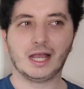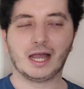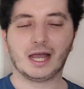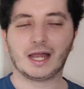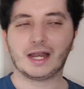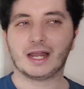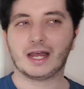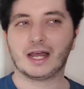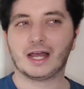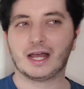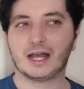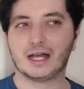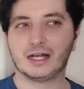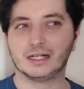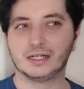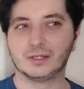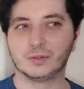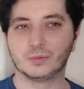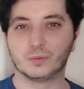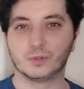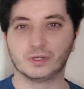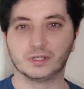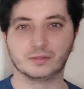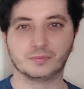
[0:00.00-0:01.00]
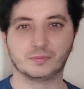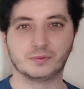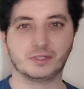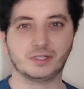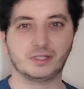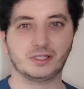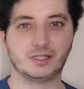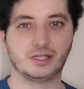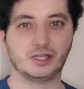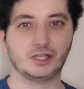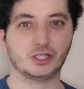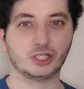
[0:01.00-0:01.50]
And will it
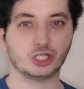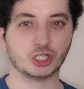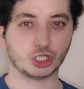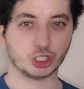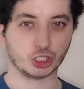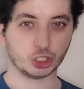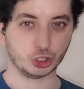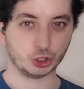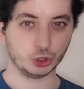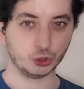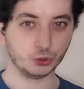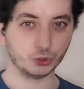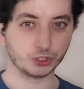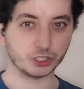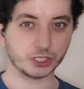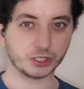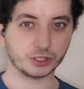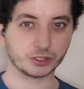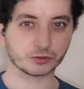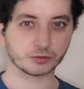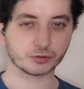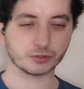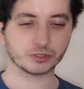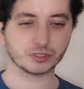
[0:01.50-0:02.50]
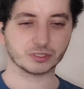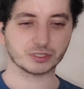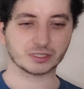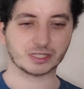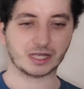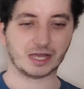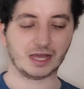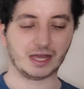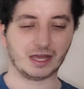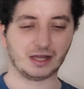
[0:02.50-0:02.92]
be a huge hindrance?